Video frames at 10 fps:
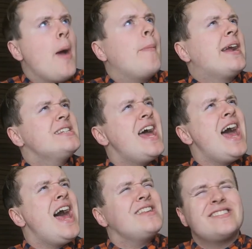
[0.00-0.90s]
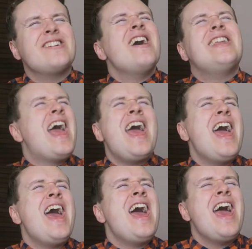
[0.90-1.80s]

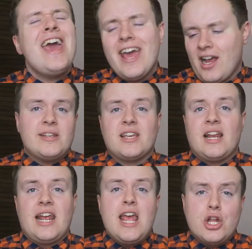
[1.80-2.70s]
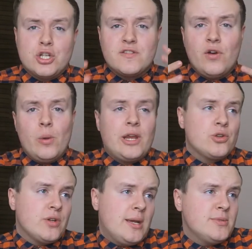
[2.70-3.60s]
Basically, just following
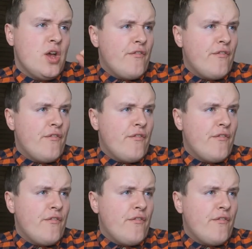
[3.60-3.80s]
your dreams,